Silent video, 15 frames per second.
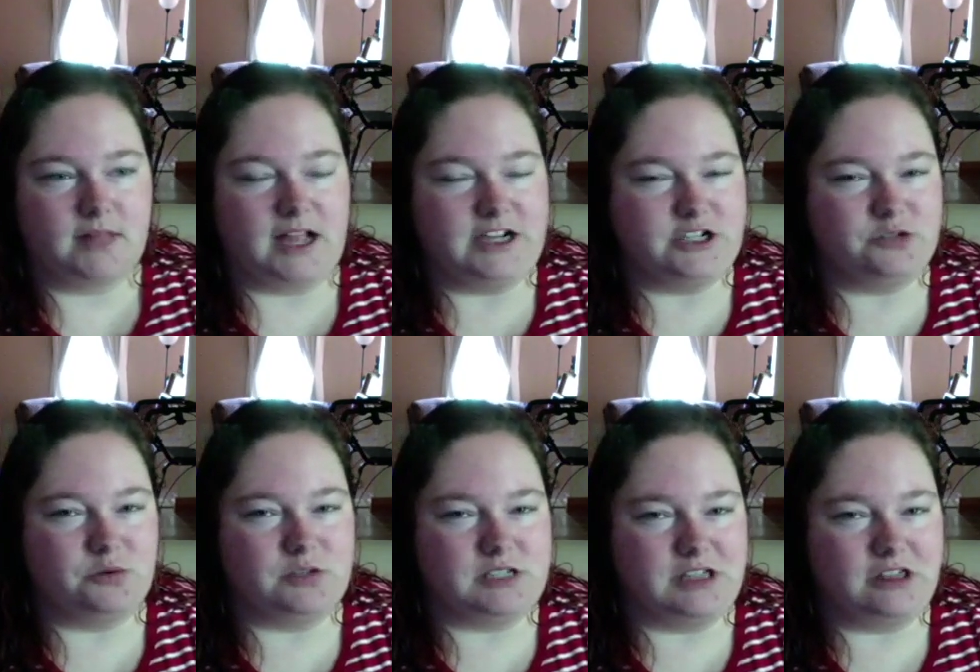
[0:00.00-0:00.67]

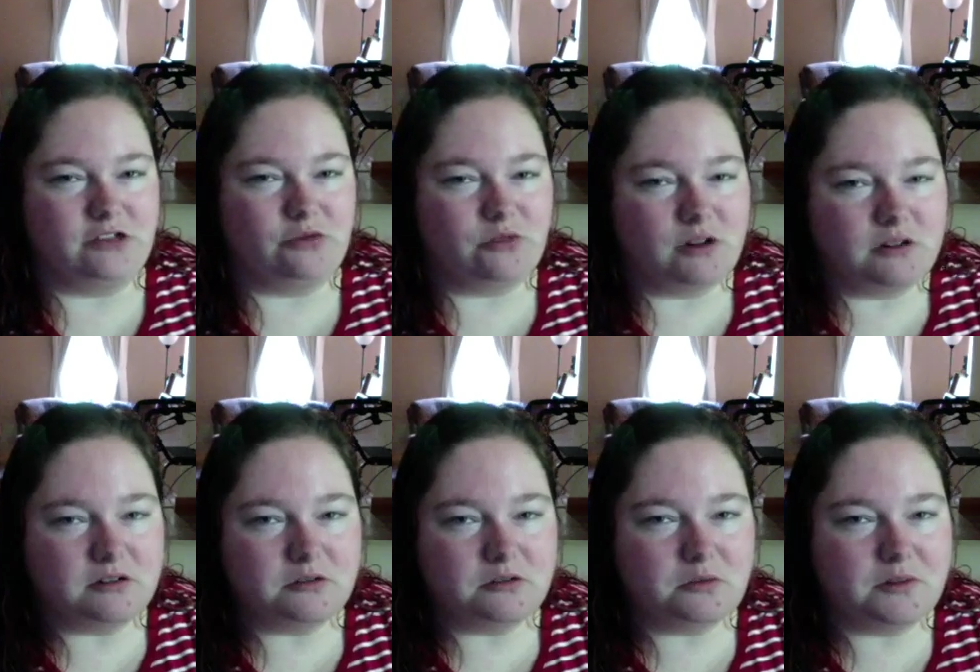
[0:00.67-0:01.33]
just wasn't
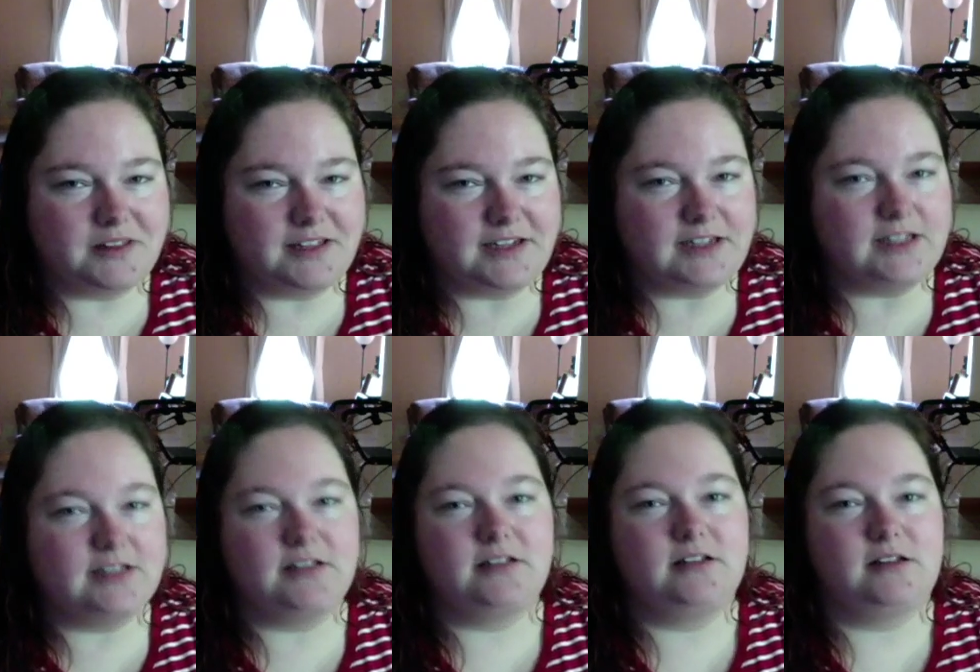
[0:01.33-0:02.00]
thrilled with it,
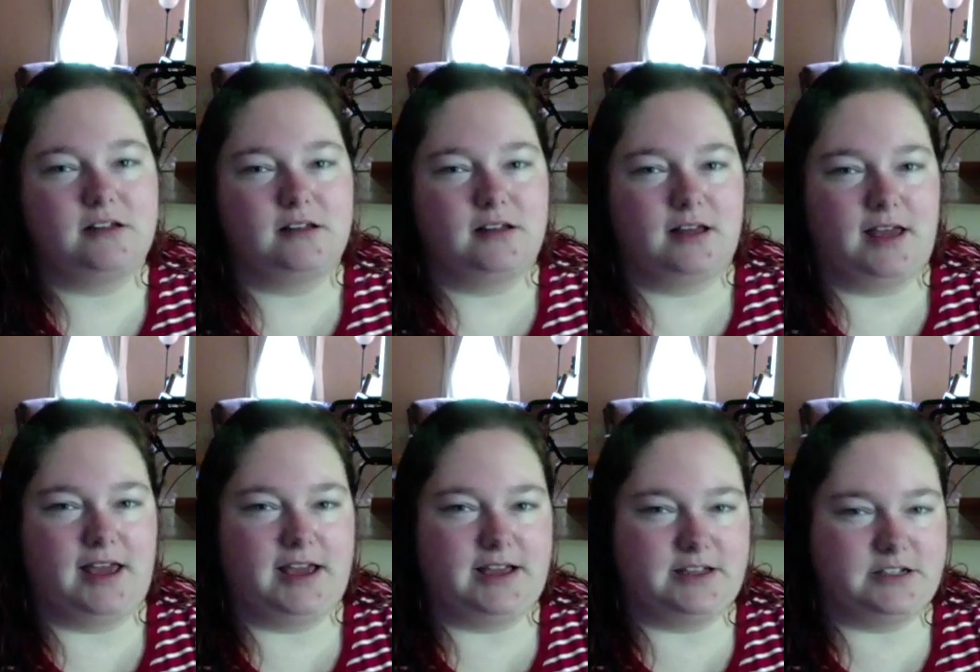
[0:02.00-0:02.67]

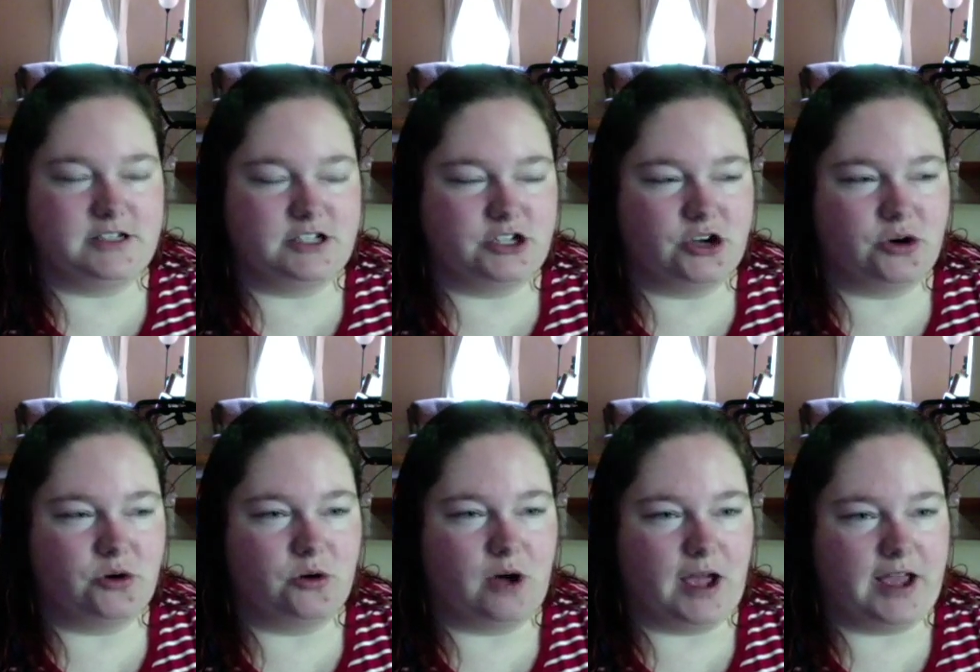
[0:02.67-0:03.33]
and
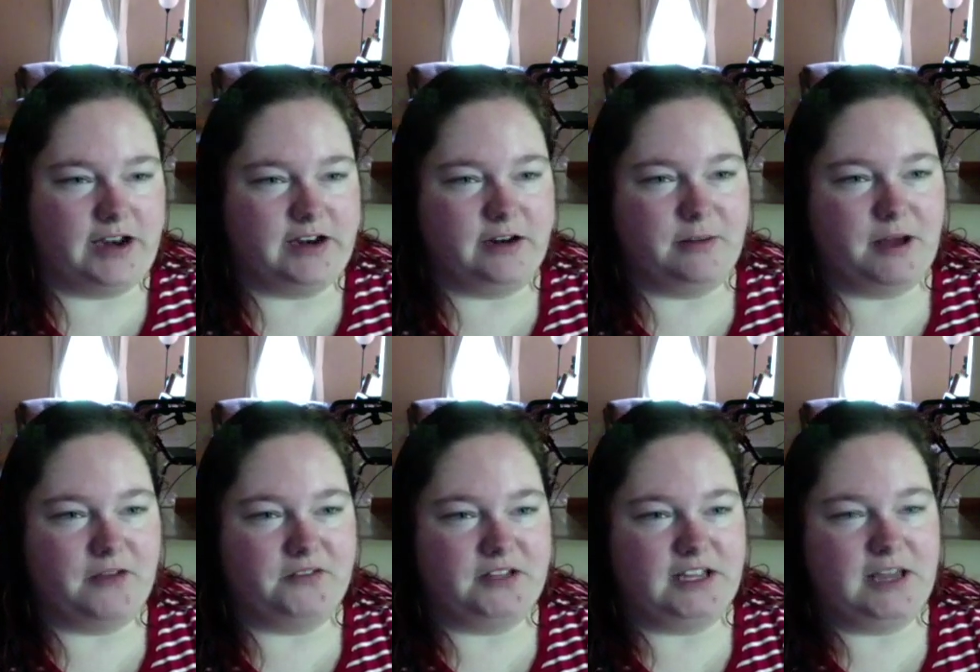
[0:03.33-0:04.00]
so I ended up
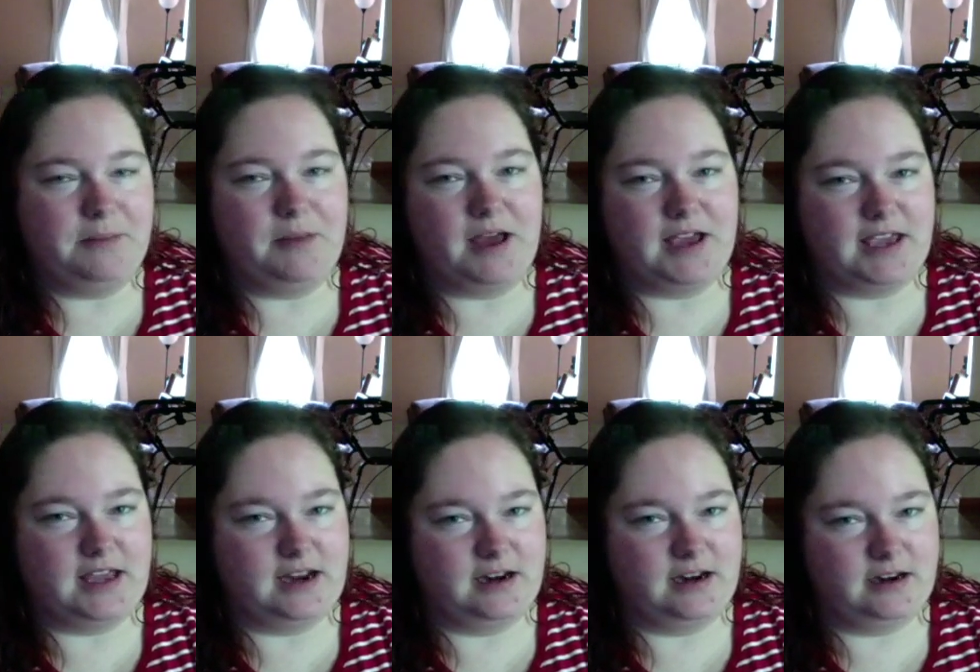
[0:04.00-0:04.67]
having to get back
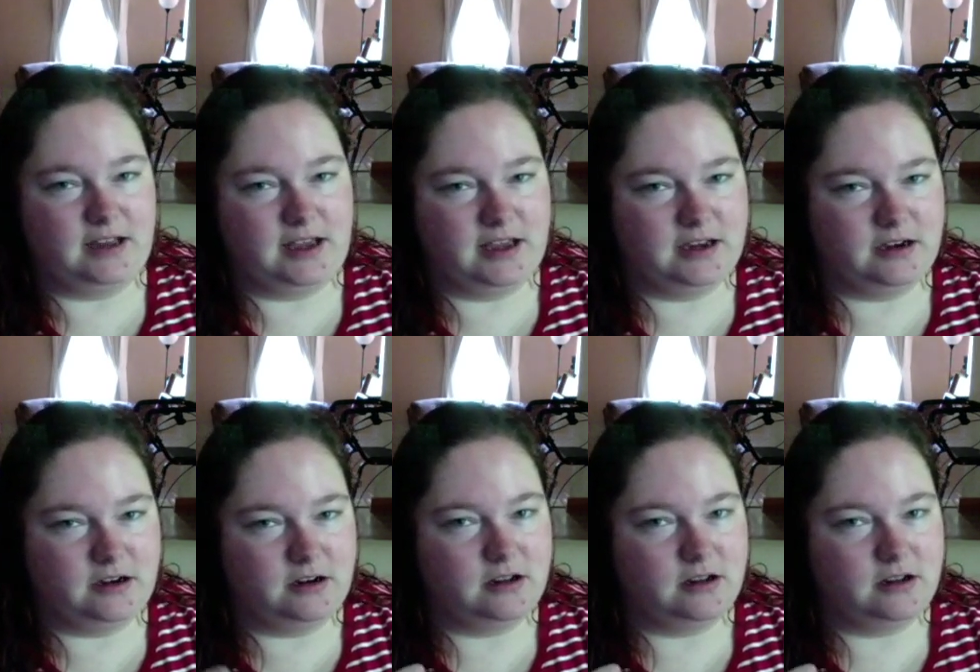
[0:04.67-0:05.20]
in and